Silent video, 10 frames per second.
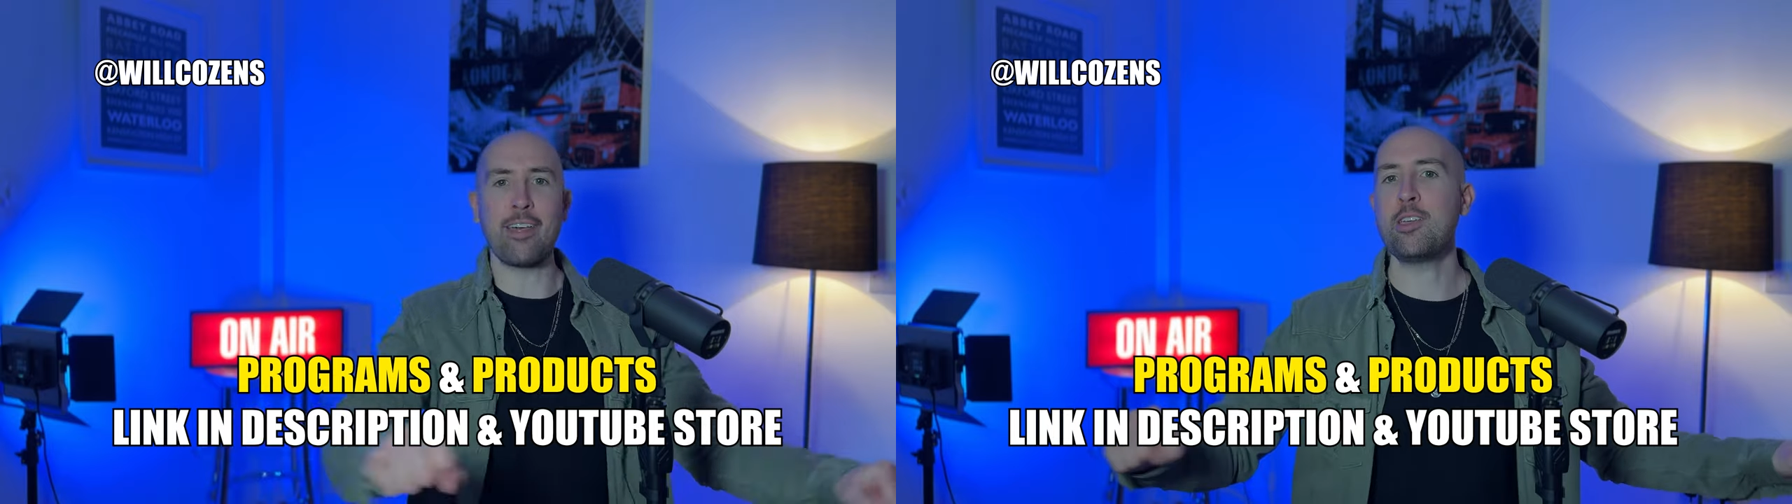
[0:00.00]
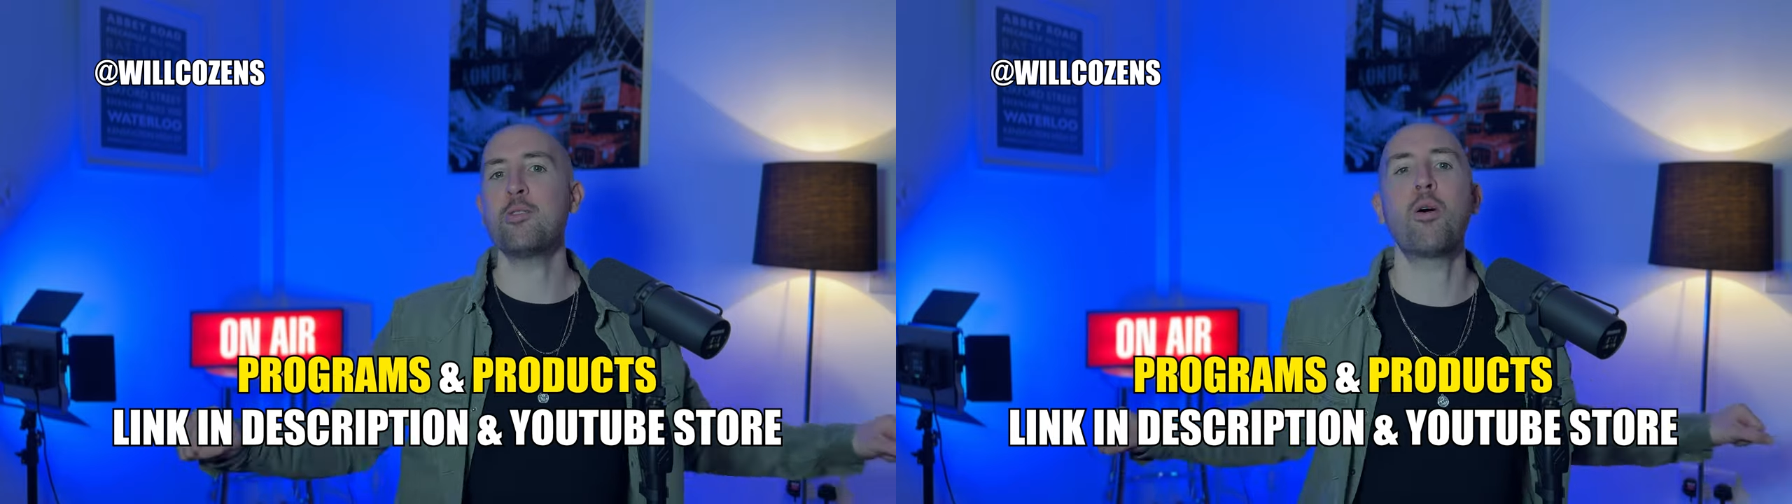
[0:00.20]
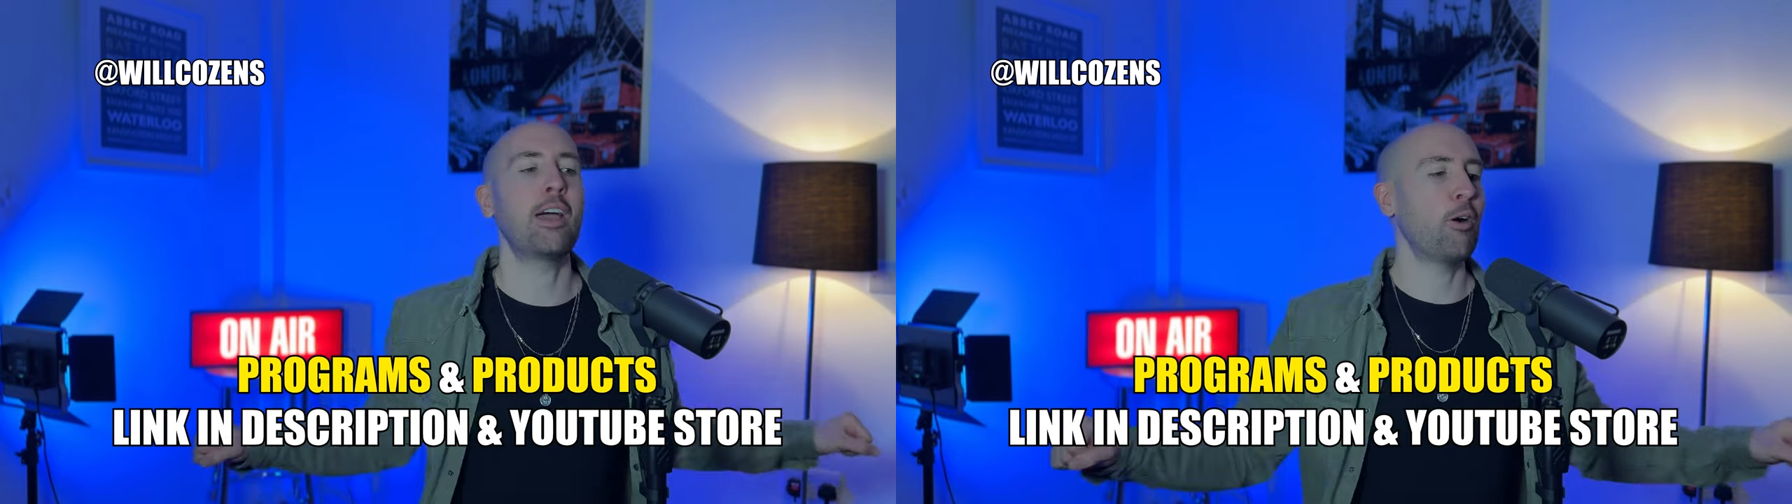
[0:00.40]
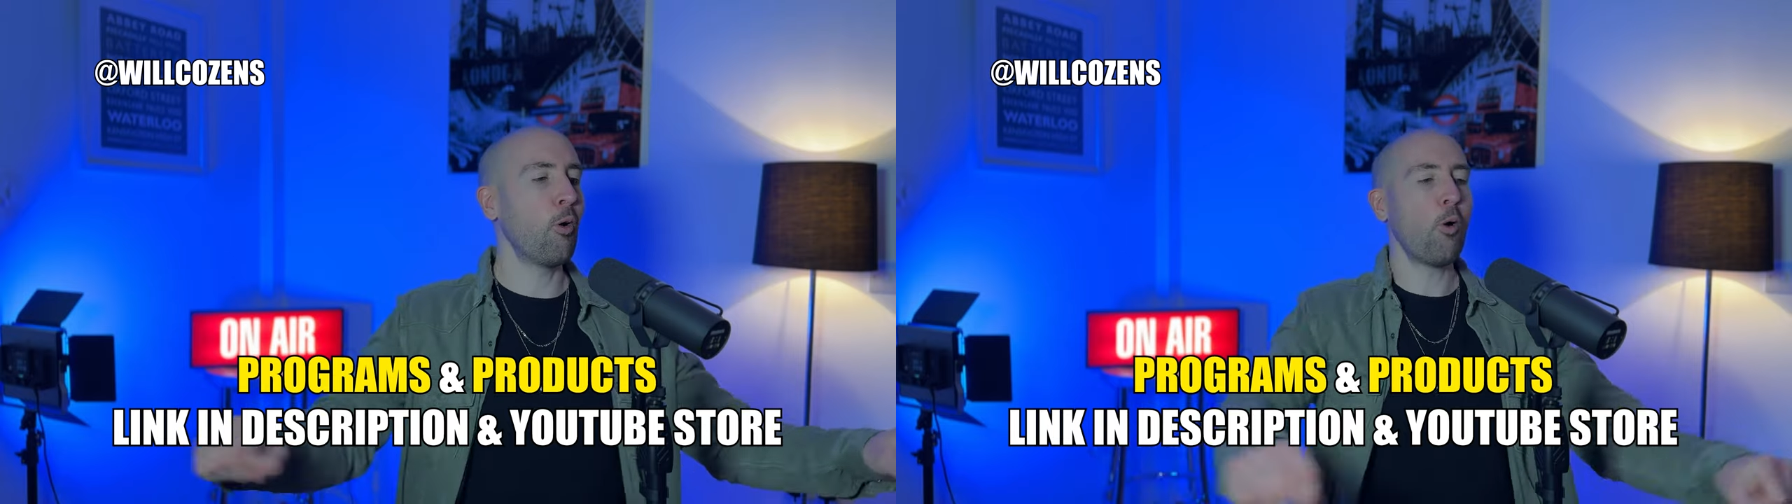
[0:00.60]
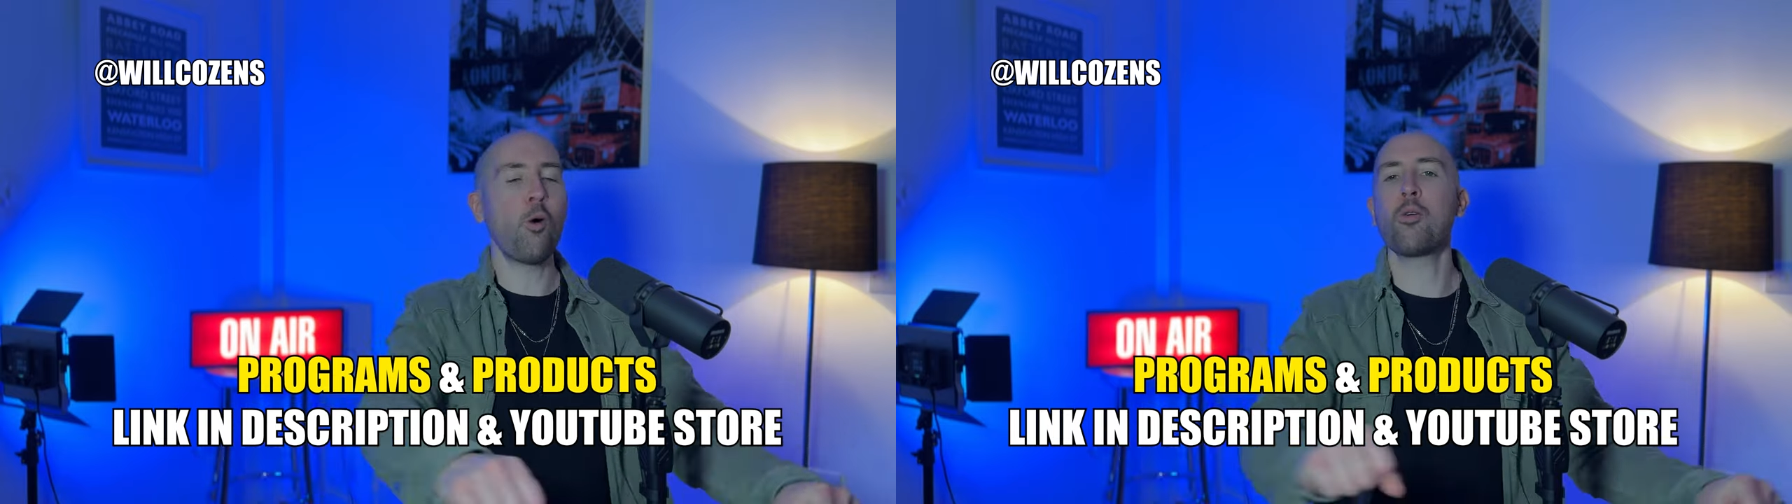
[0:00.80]
You want it
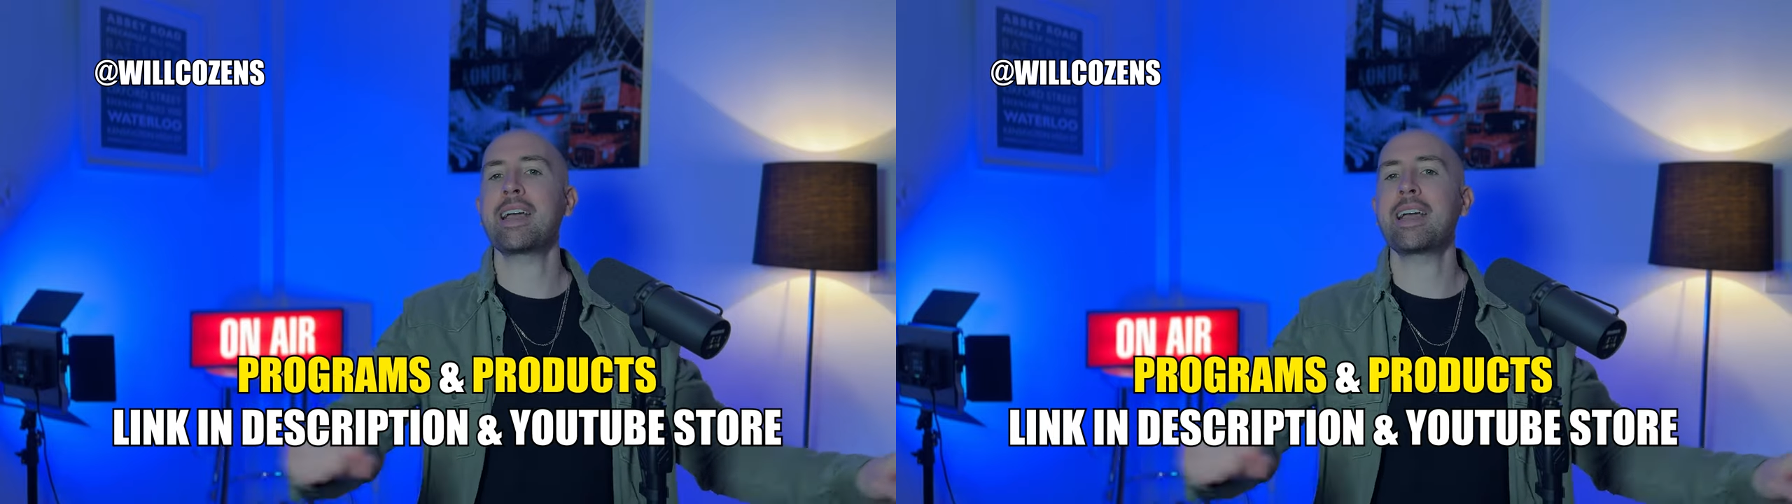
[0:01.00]
all